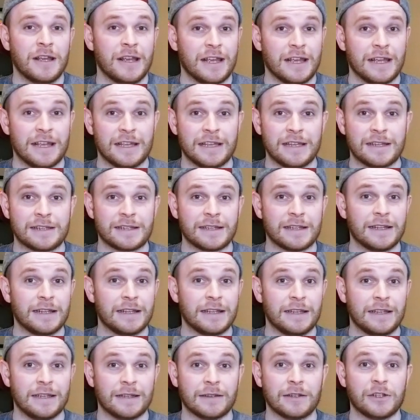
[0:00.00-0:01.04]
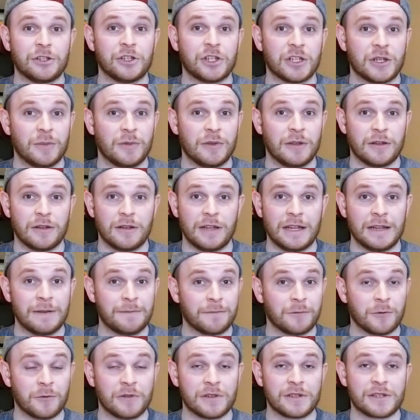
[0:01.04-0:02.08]
is a legitimate
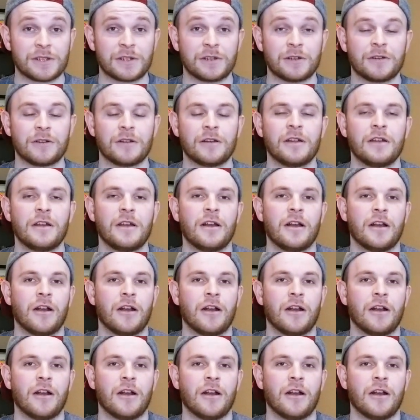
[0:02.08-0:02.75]
influencer,